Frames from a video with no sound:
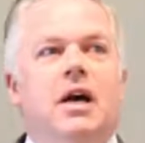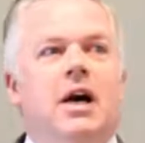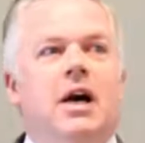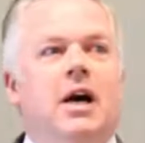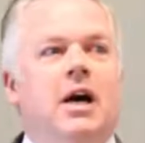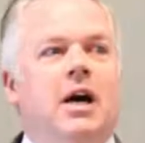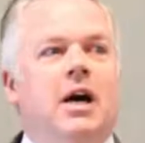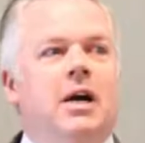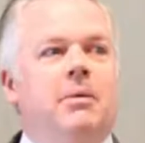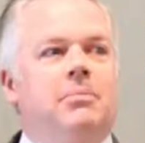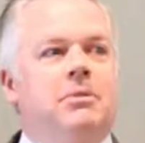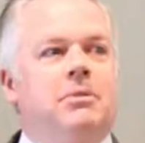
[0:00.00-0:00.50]

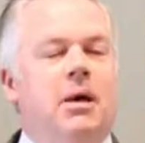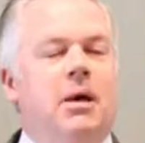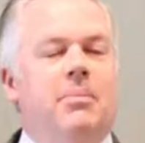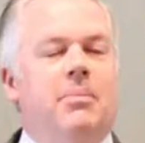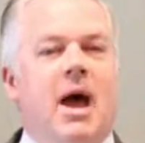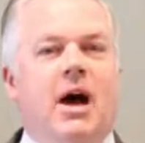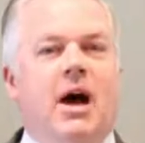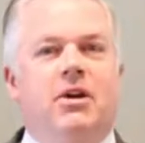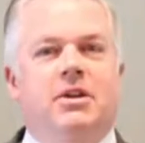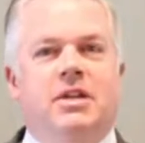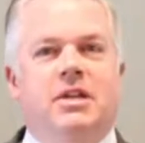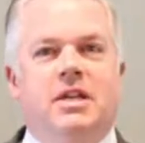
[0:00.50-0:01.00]
Um,
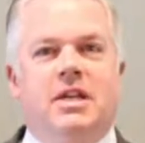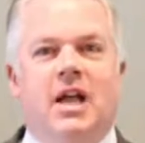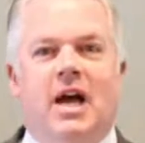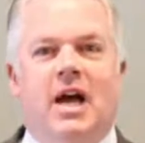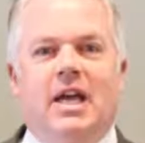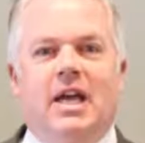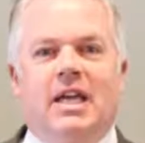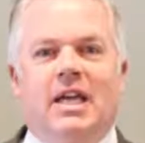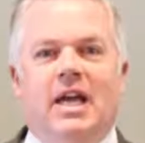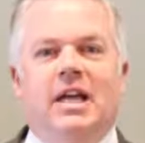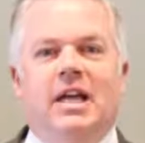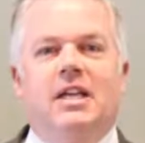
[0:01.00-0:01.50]
somehow did
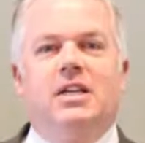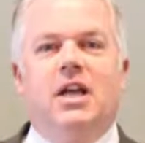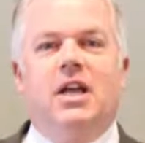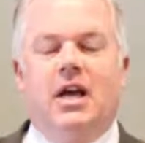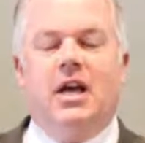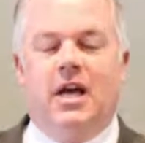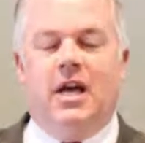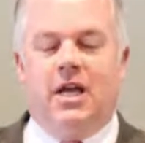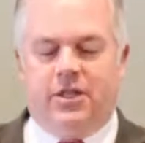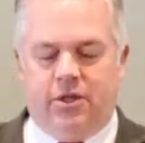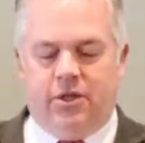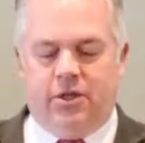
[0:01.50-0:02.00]
not get
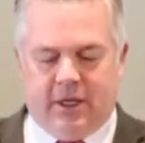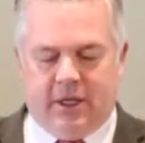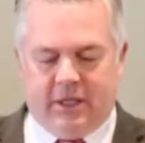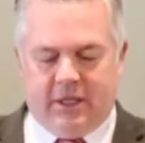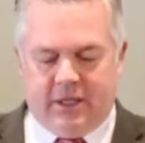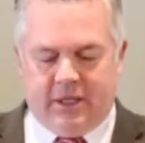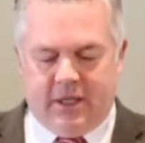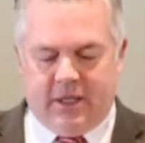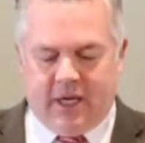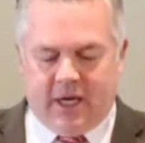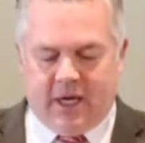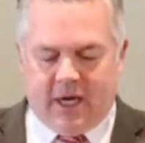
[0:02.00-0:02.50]
uh, to
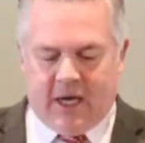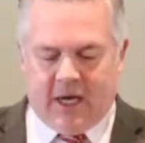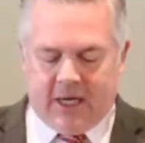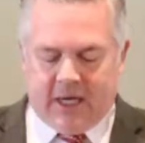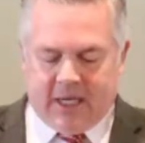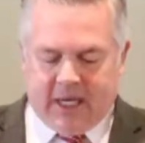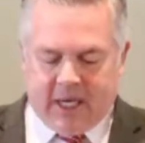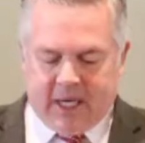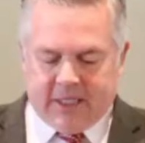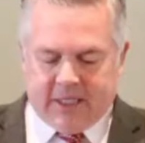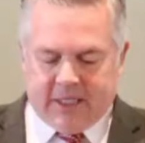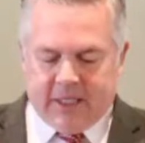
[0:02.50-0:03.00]
us, uh,
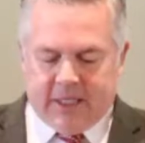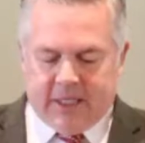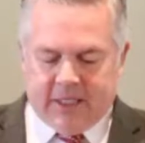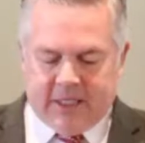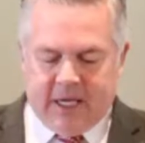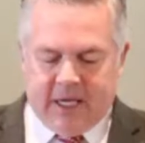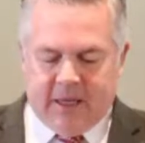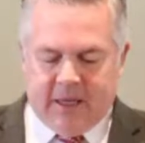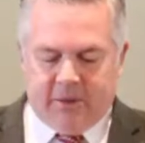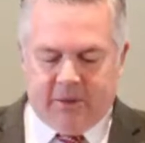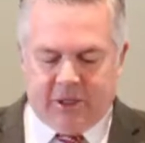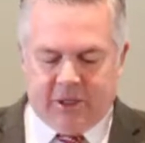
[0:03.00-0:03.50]
get to the
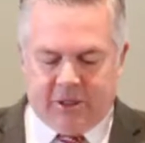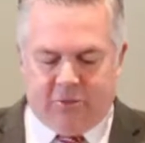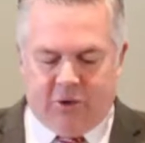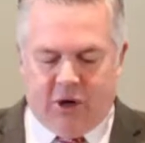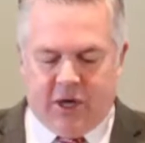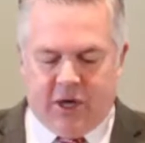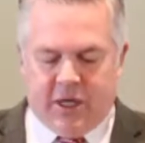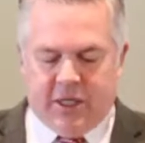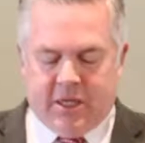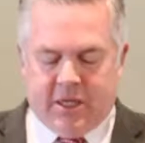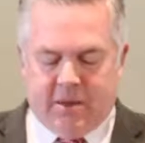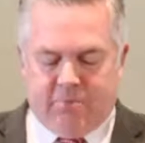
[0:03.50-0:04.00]
team this
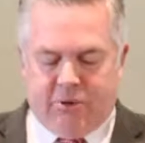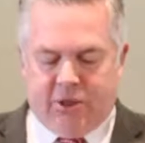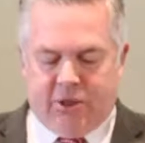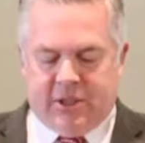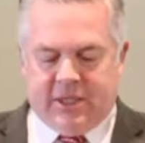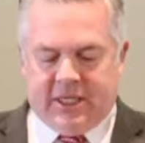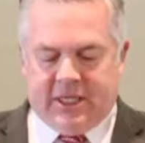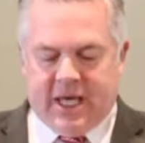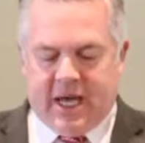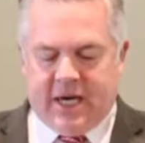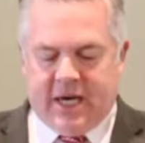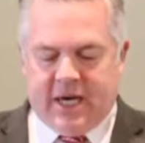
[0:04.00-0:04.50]
morning that
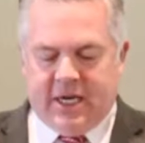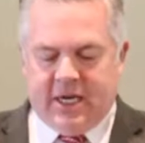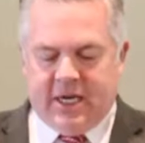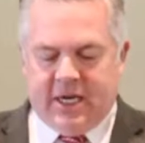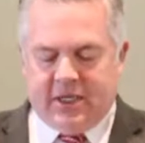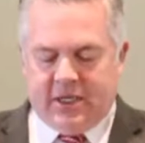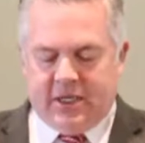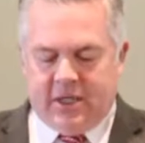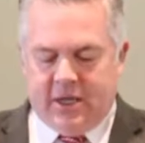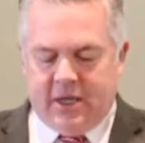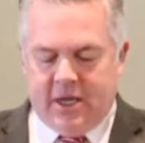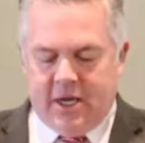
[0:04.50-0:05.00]
puts that
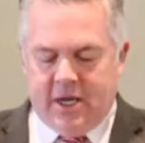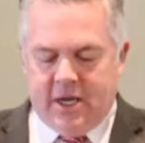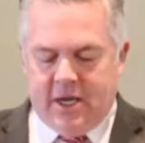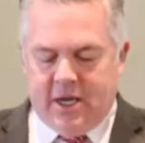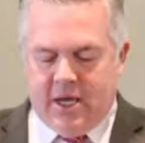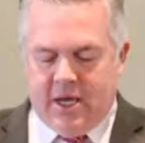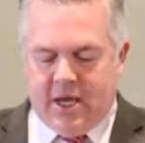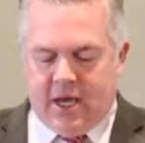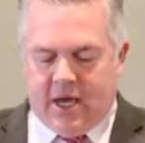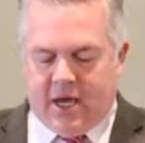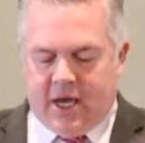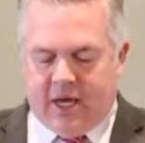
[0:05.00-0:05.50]
into
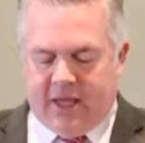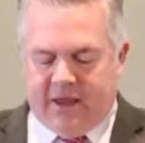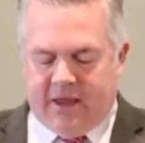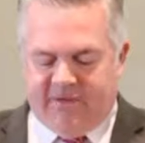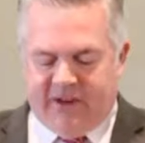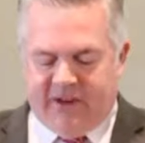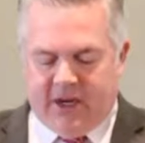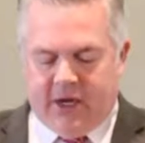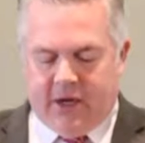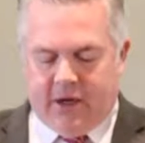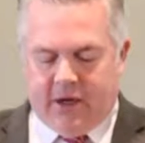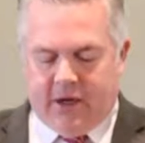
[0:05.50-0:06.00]
uh, the
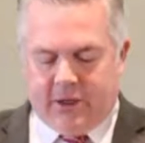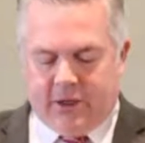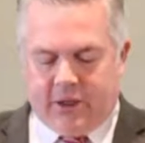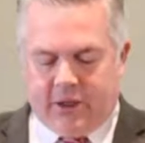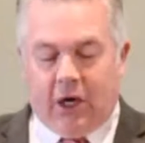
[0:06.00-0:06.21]
video.